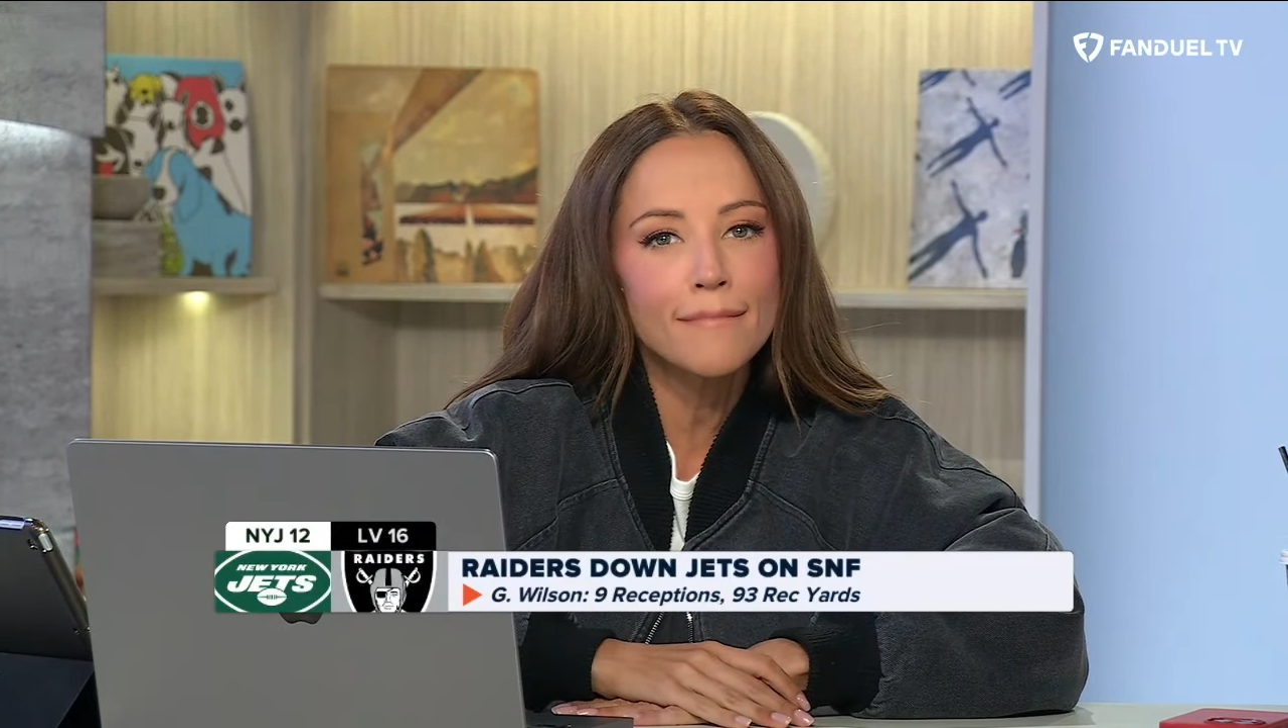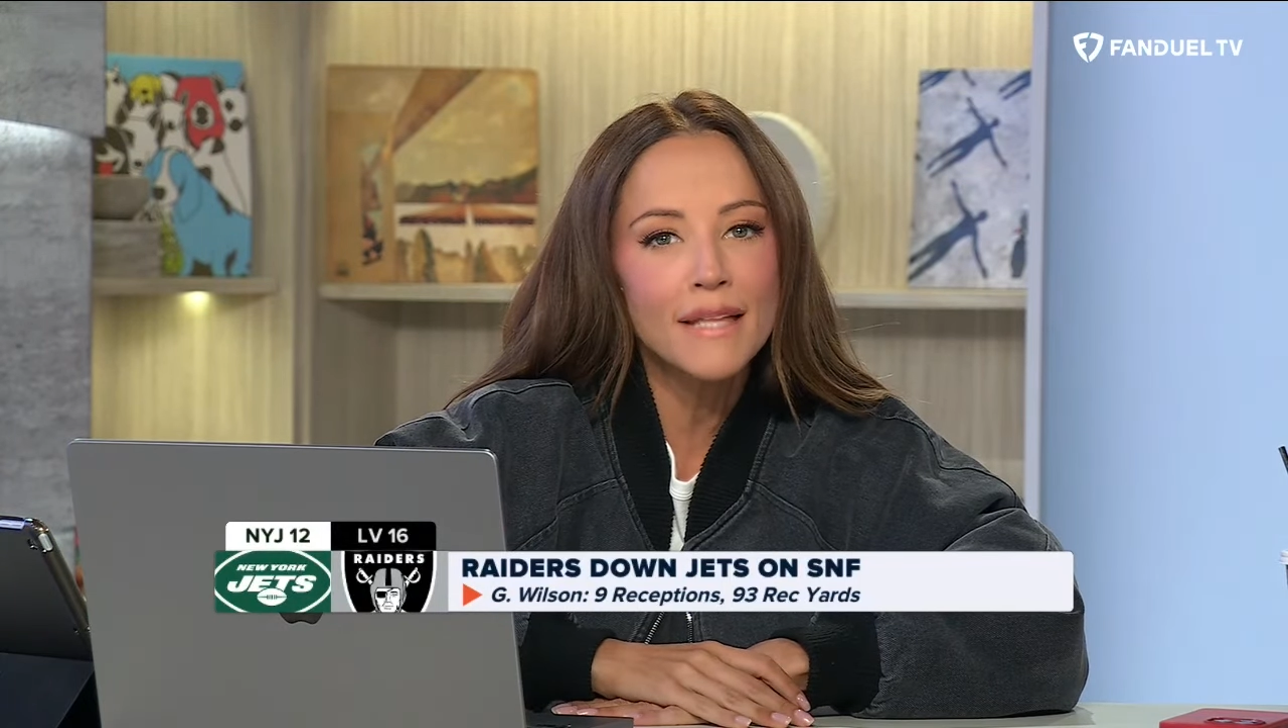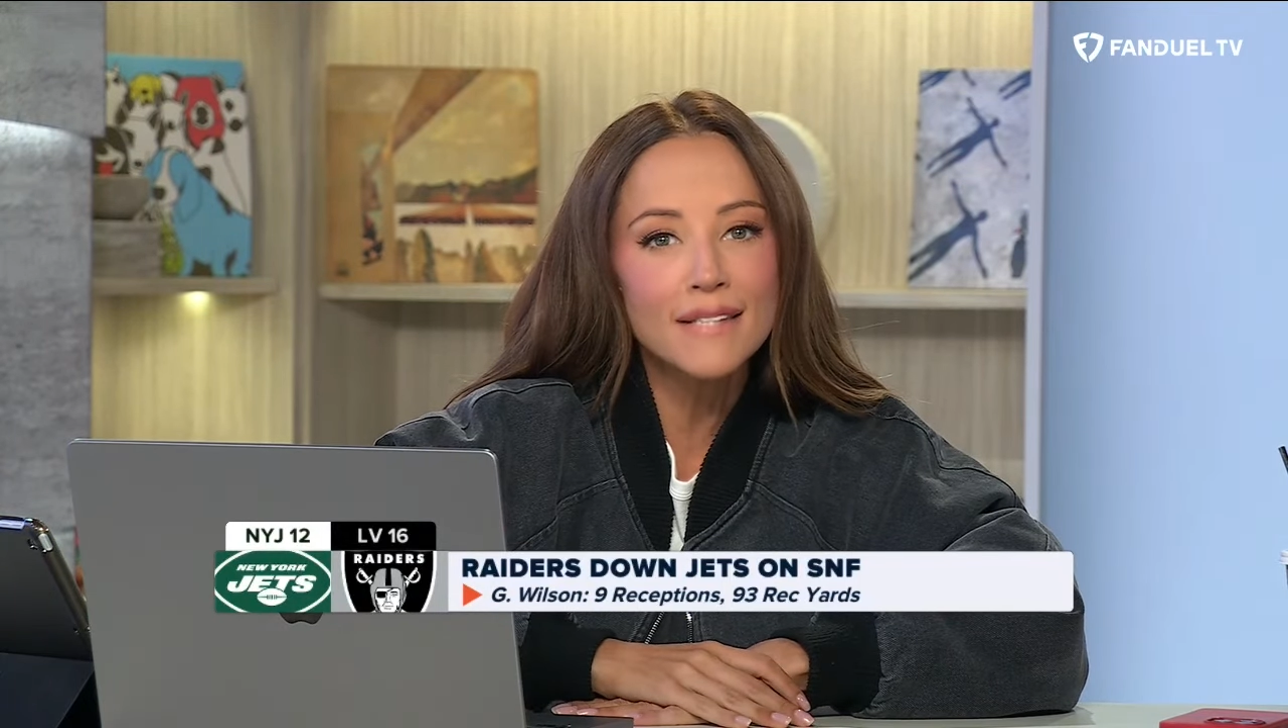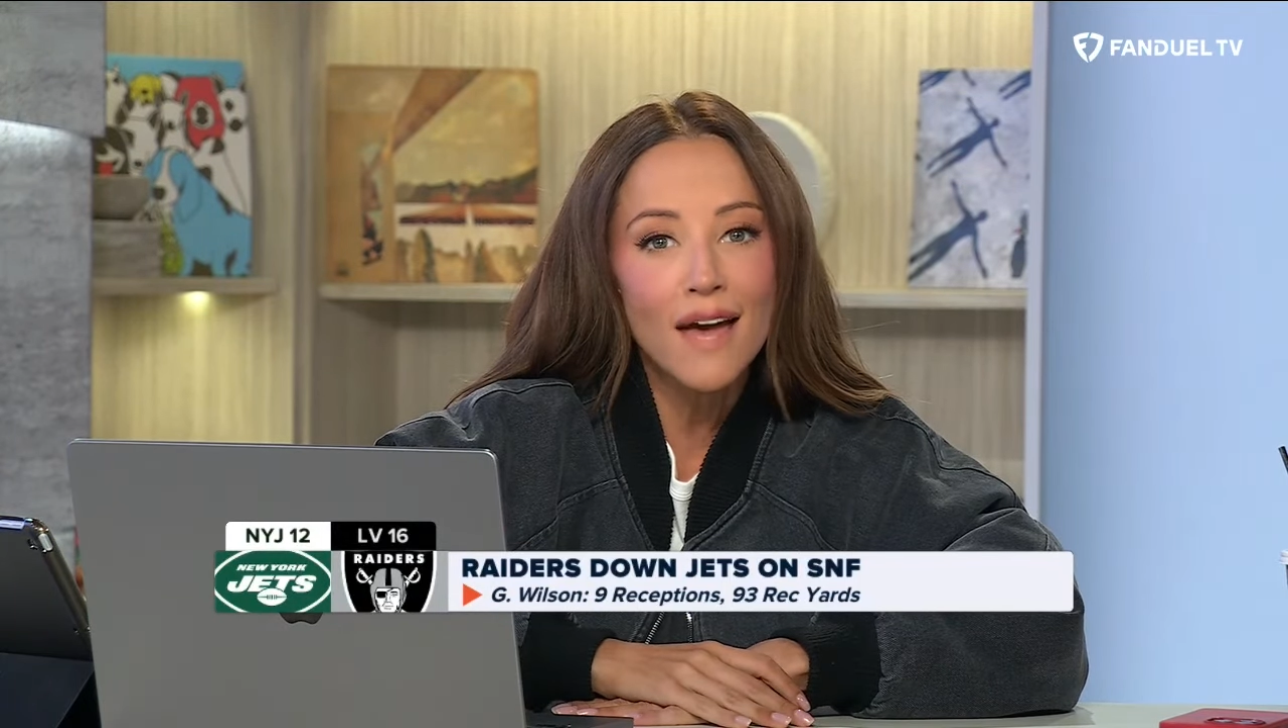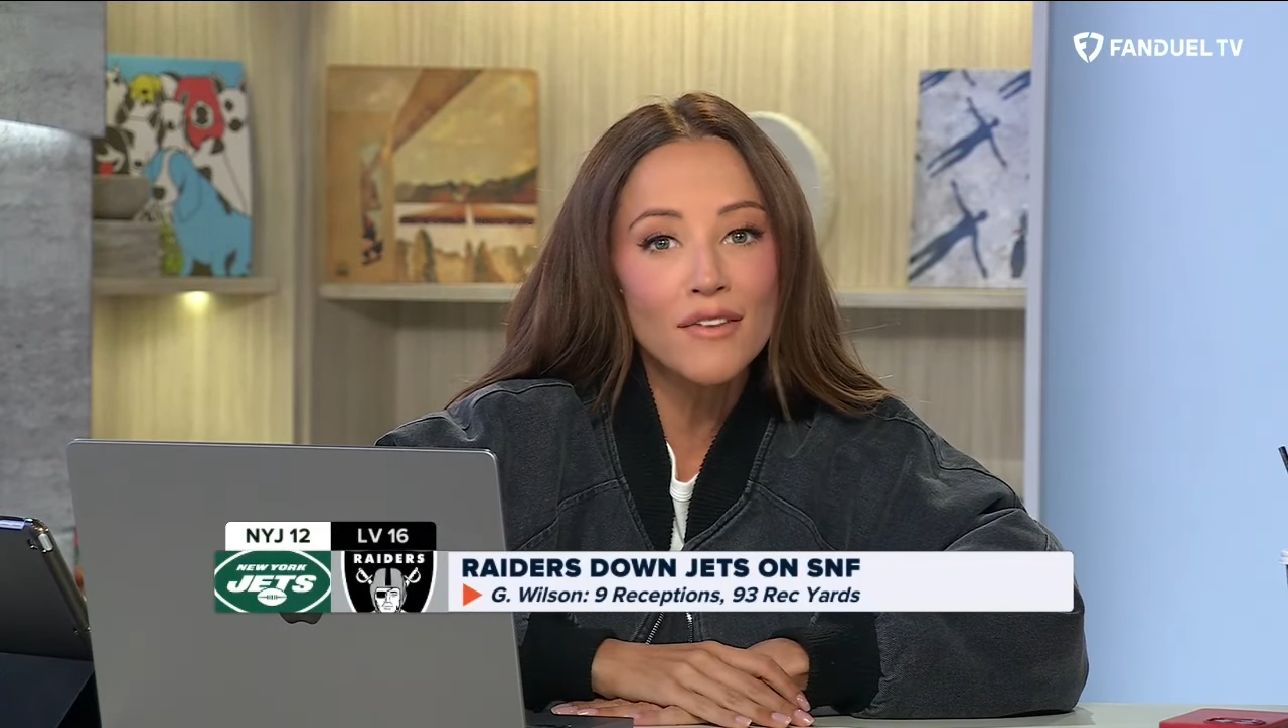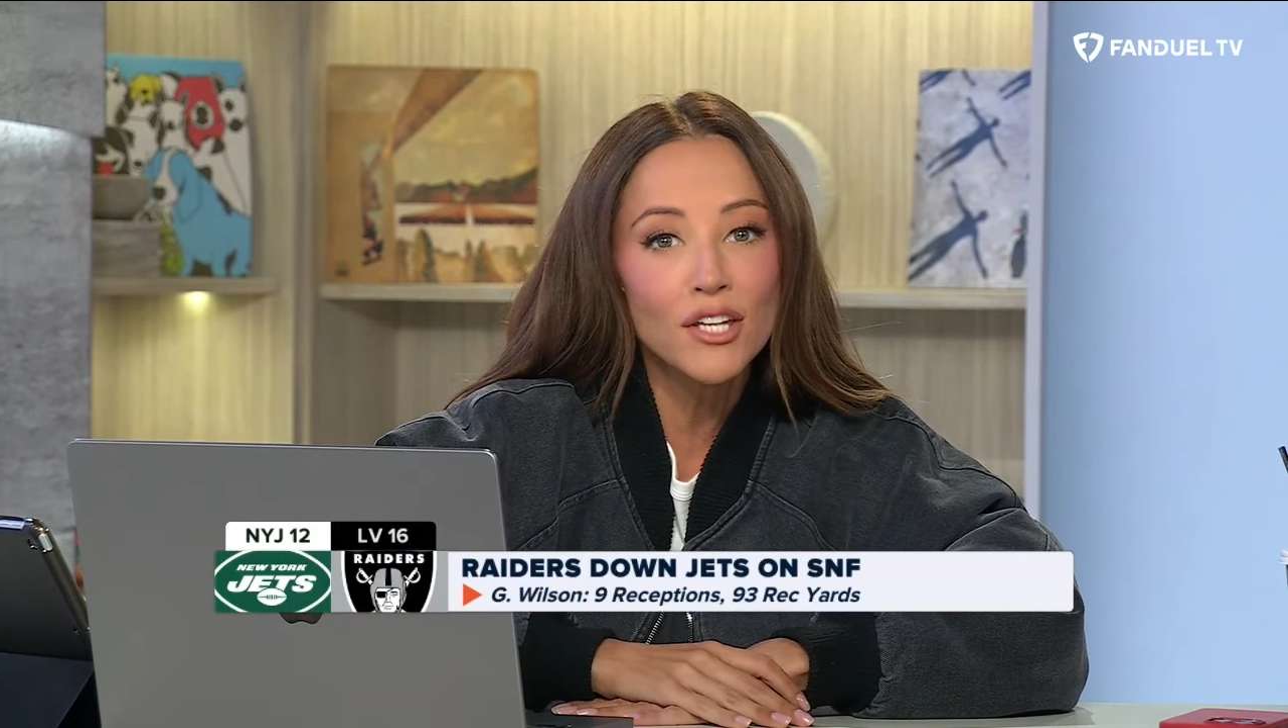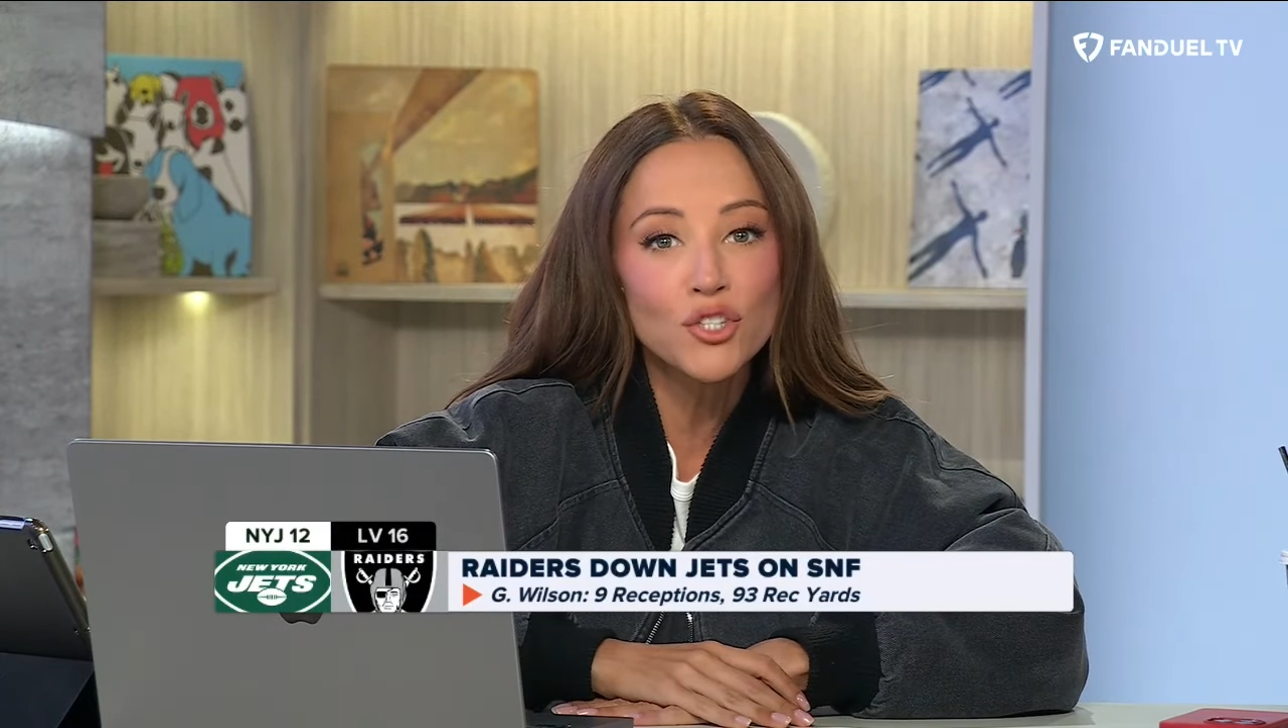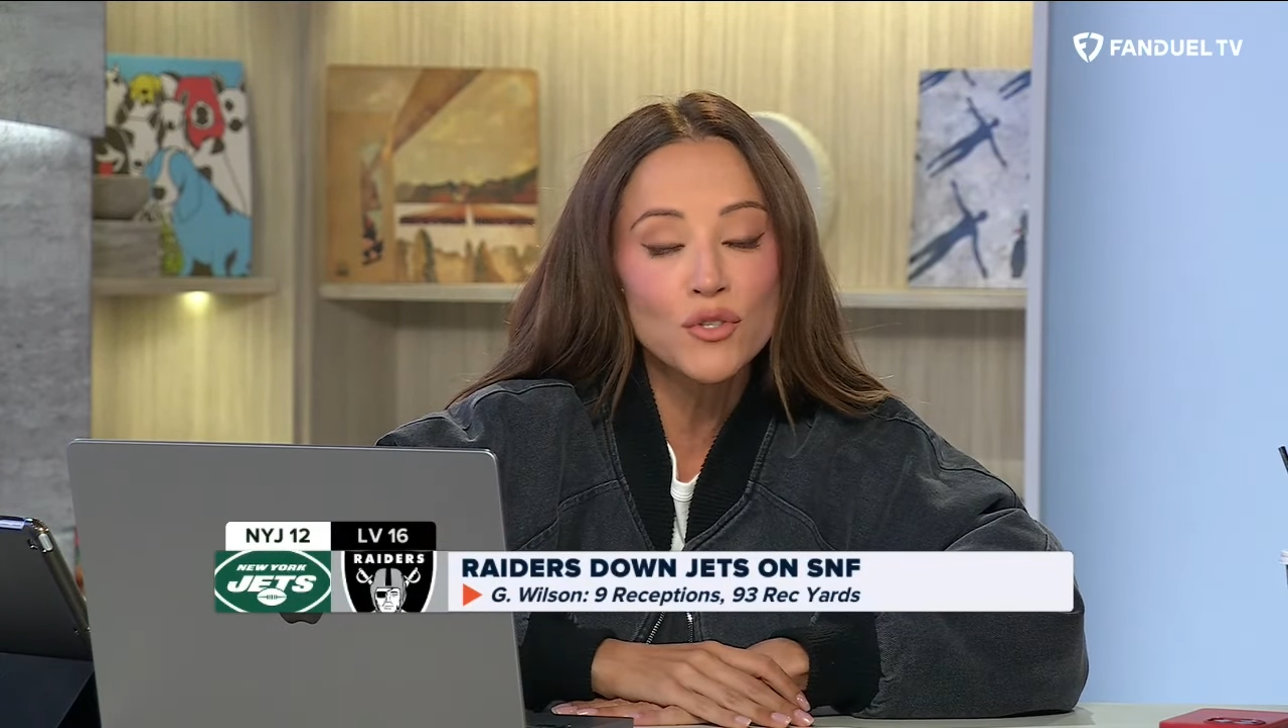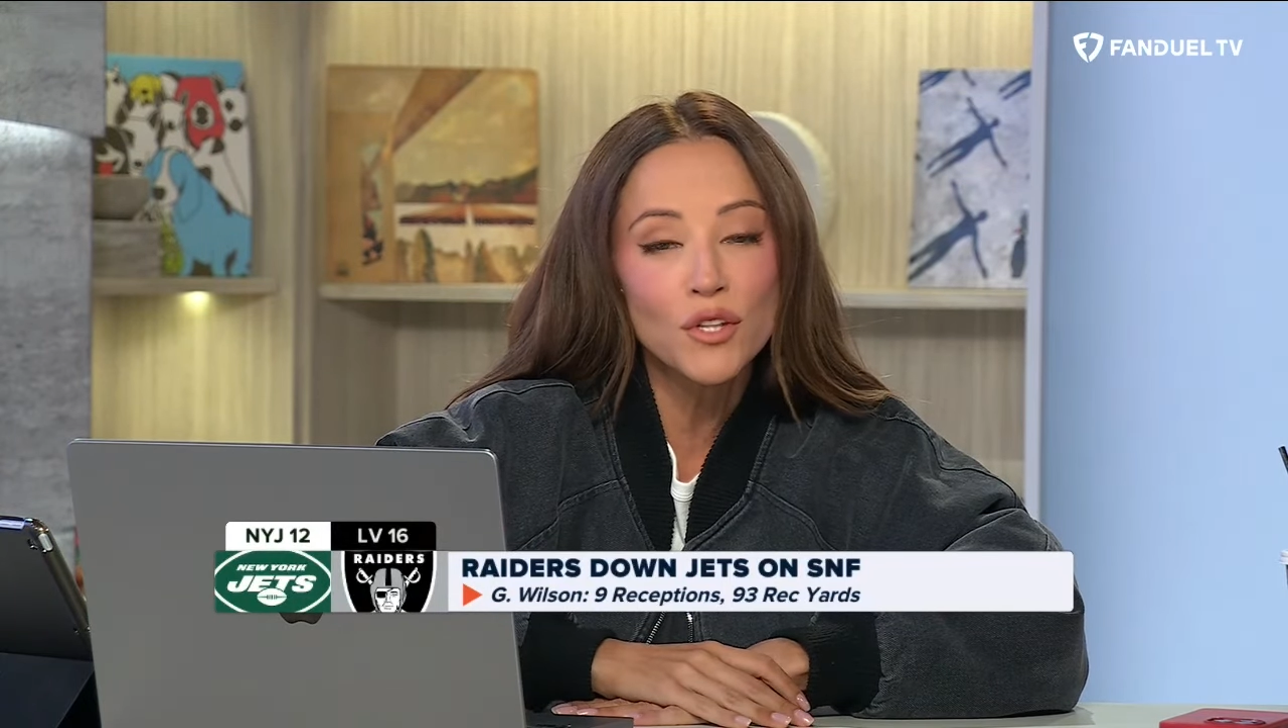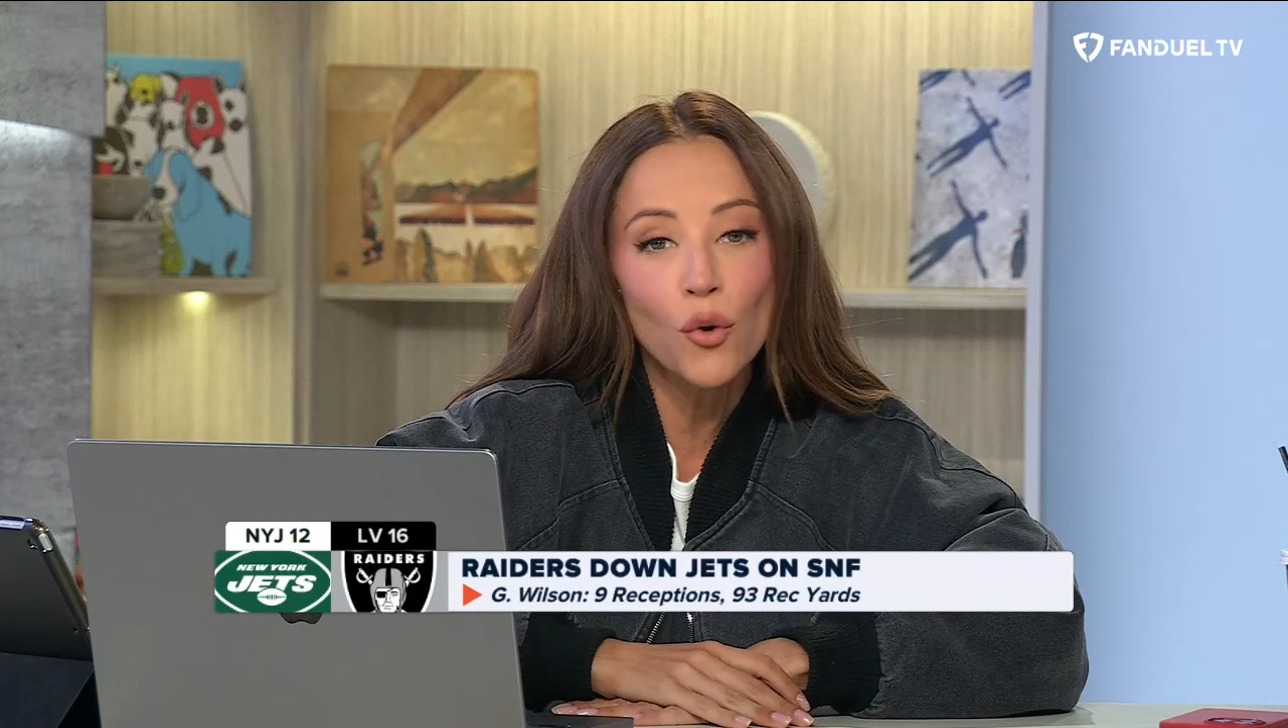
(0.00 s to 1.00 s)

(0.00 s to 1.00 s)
that's having issues at